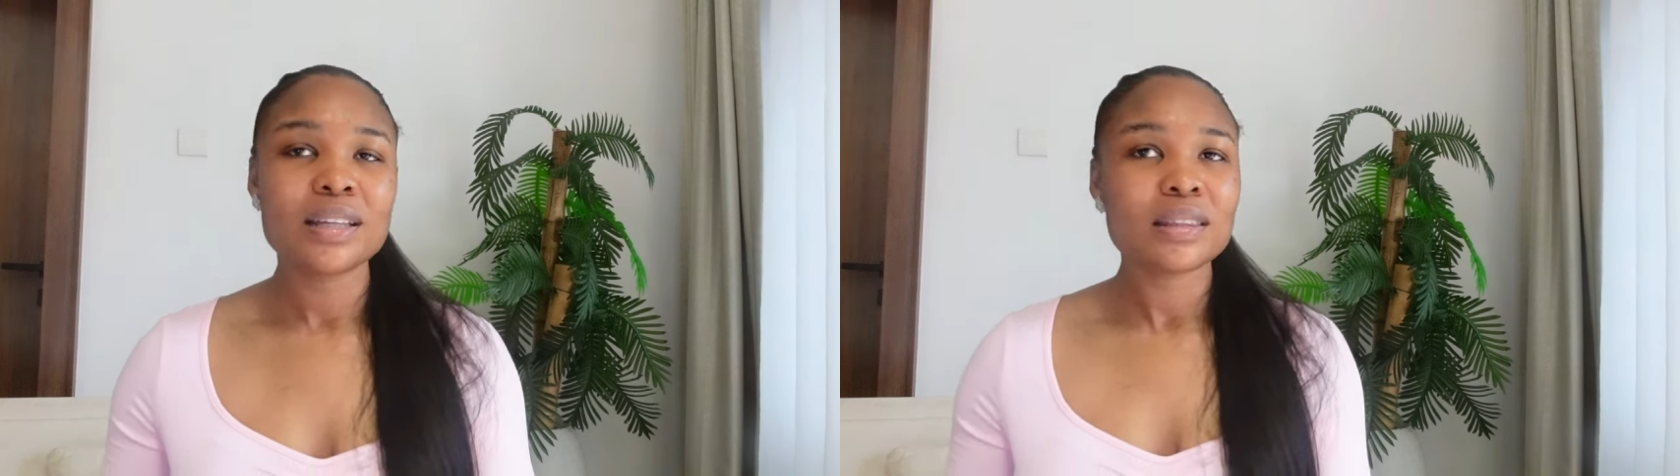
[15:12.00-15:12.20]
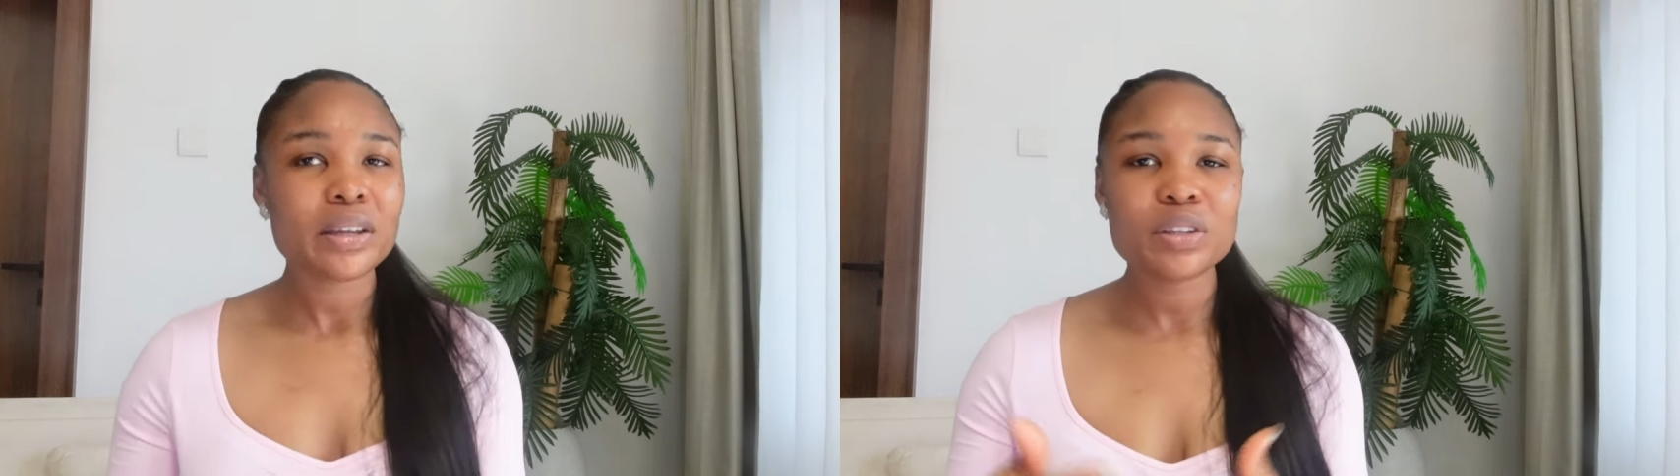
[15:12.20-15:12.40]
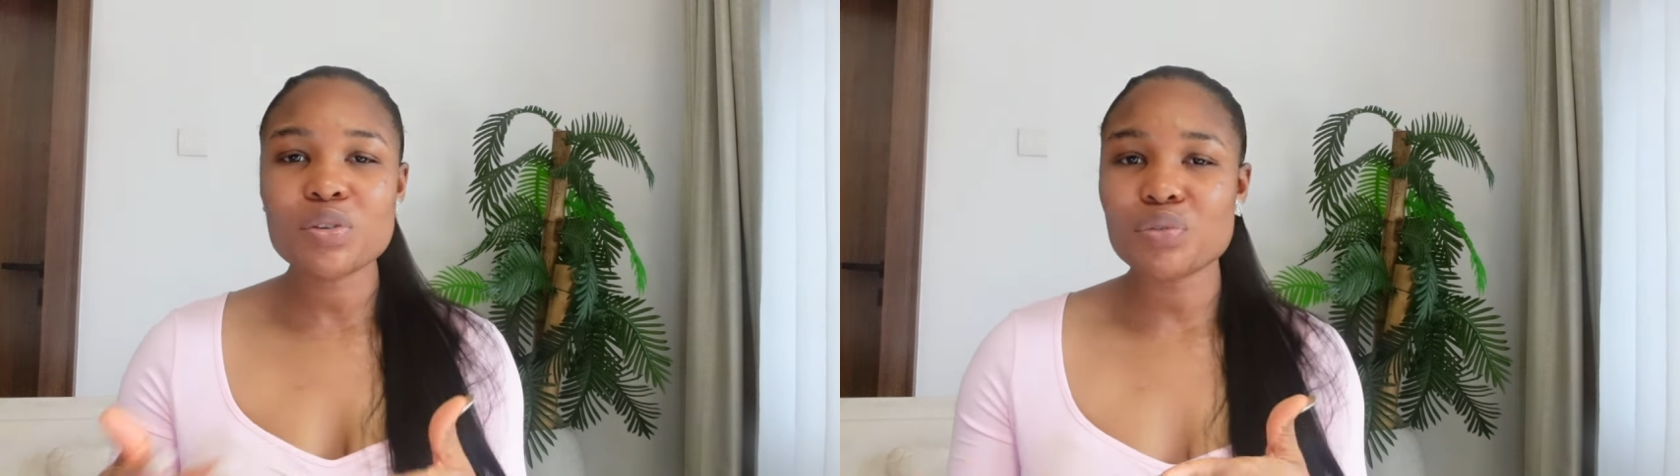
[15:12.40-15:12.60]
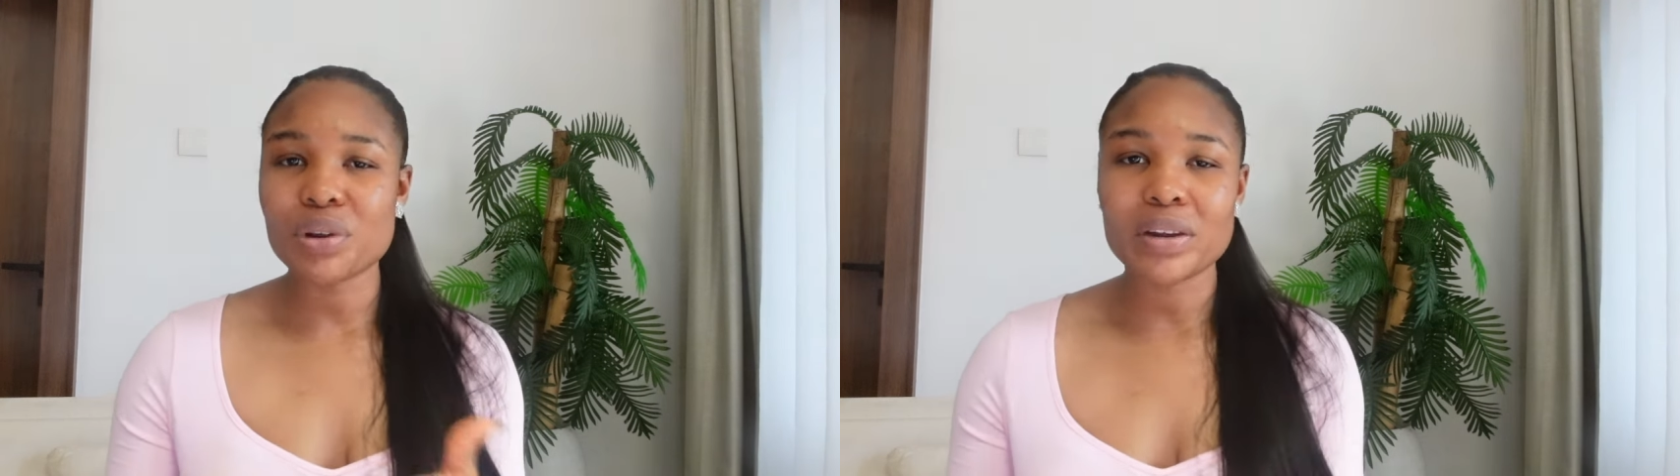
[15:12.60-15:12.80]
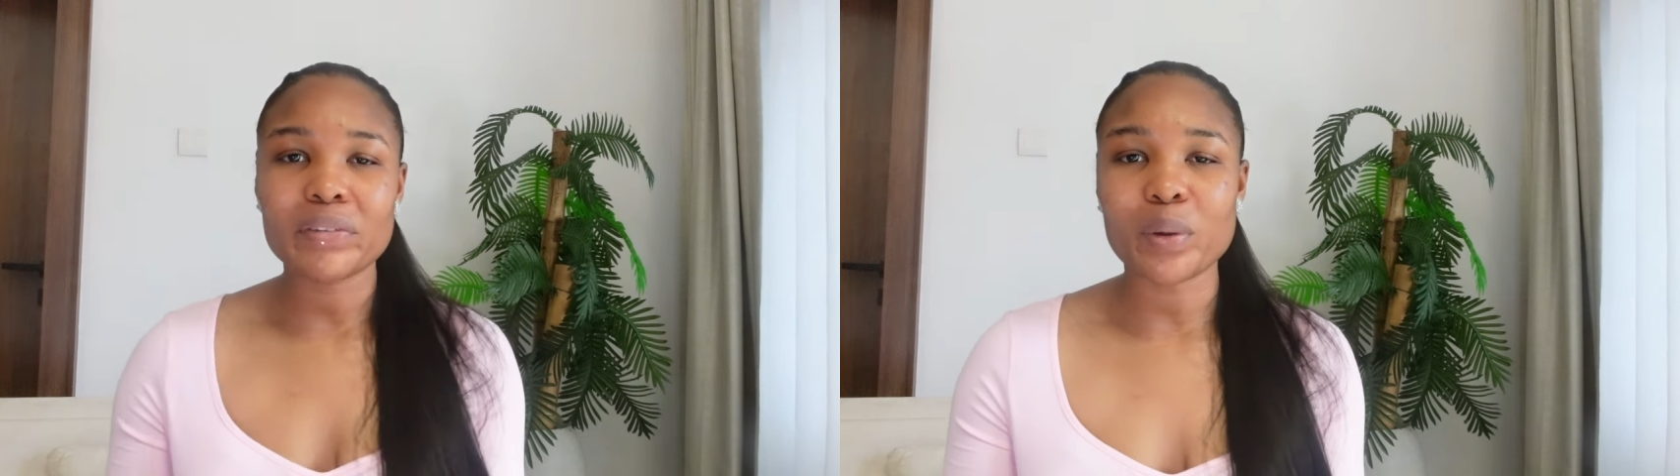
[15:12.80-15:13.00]
They don't
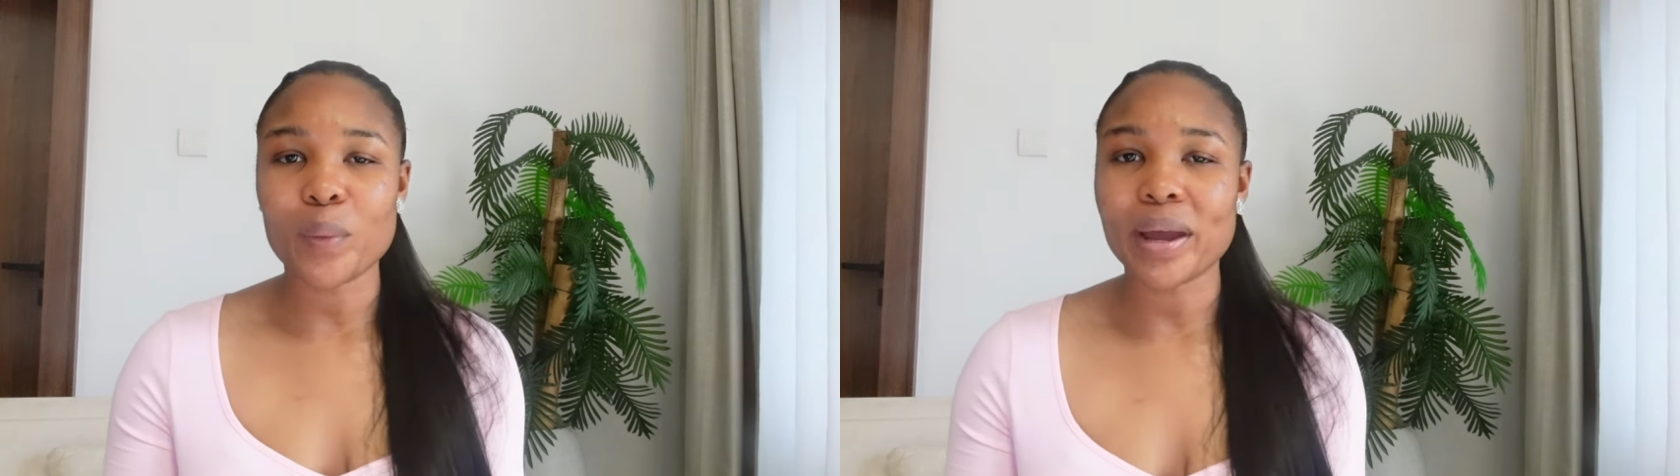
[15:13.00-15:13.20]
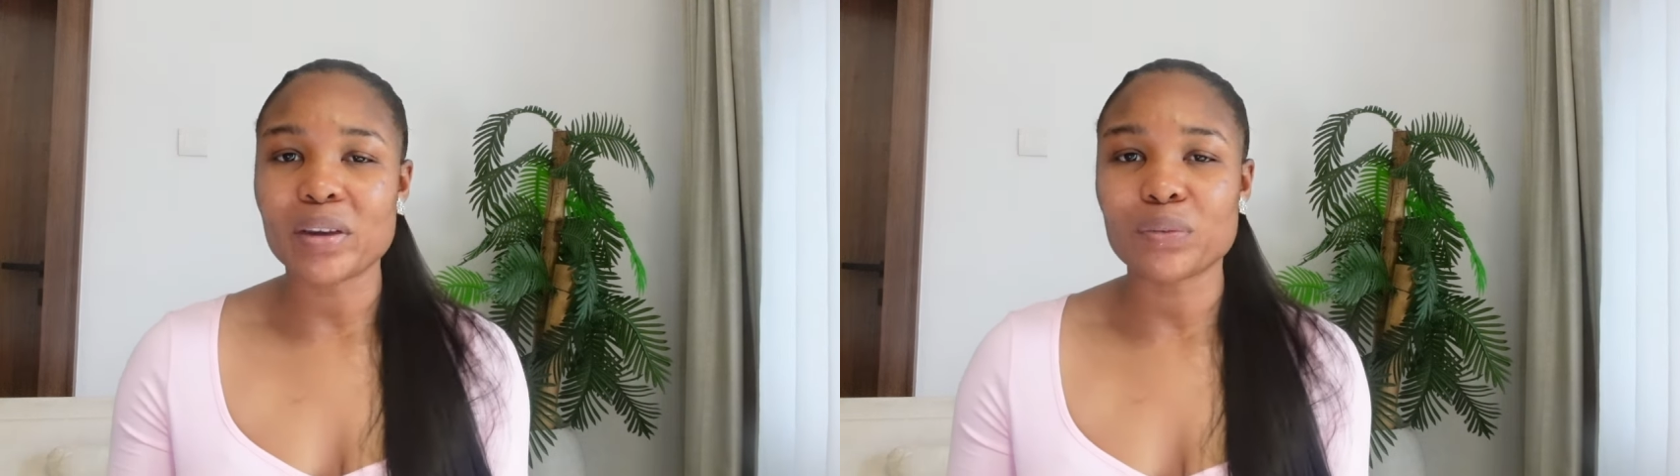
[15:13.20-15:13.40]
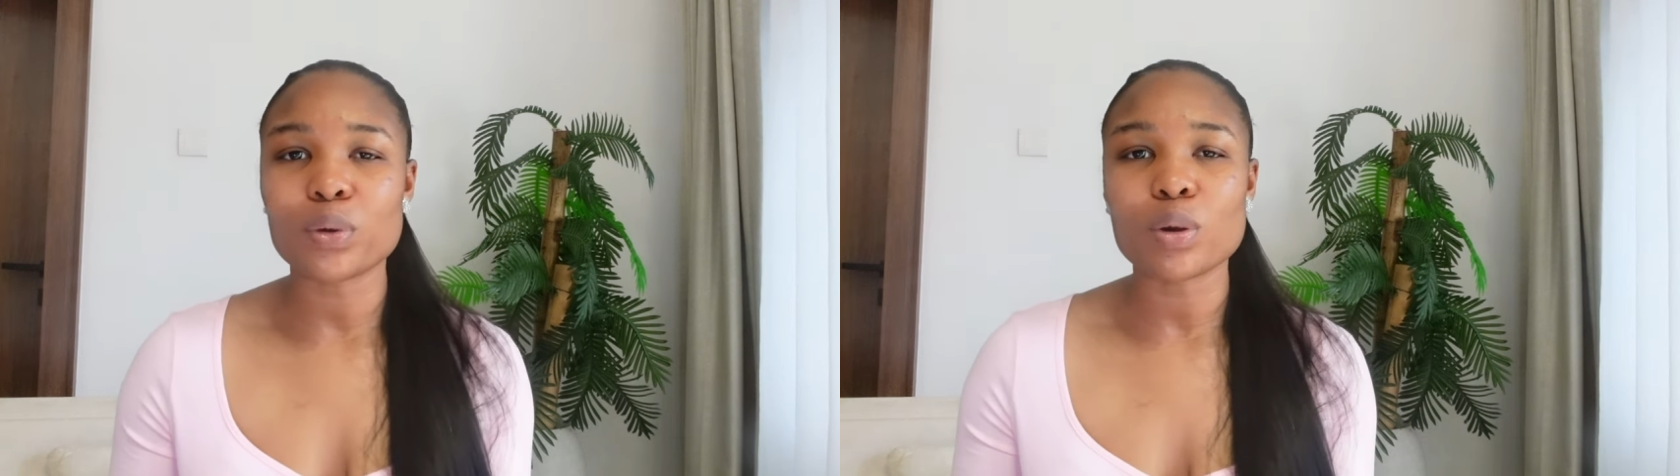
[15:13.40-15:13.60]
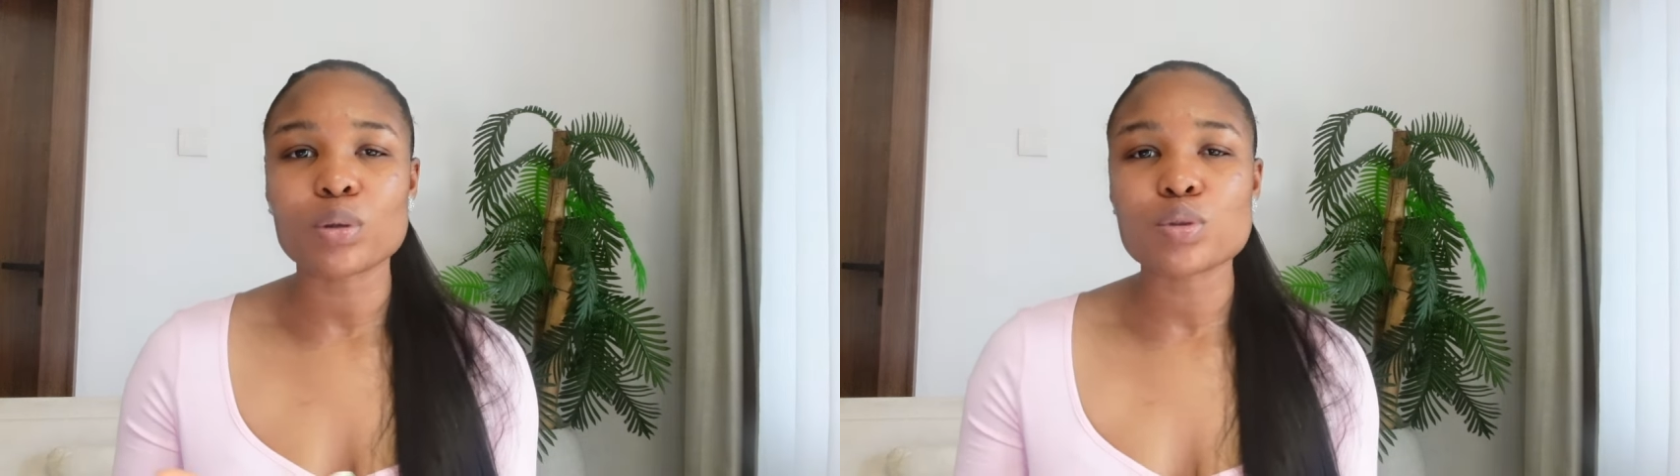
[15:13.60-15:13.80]
really require for